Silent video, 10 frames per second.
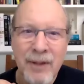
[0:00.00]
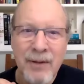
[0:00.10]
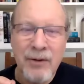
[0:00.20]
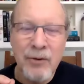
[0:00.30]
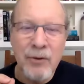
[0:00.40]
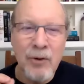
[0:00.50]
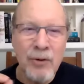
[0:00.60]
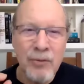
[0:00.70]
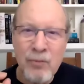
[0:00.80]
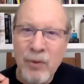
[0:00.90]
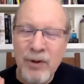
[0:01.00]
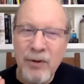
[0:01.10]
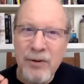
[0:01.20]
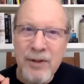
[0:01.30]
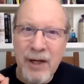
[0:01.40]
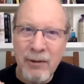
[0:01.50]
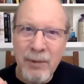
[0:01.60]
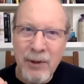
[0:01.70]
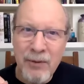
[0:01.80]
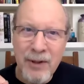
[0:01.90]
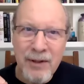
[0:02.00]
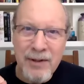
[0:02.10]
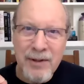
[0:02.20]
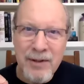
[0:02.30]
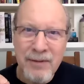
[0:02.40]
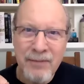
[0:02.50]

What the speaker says: Do you know where your tailbone is?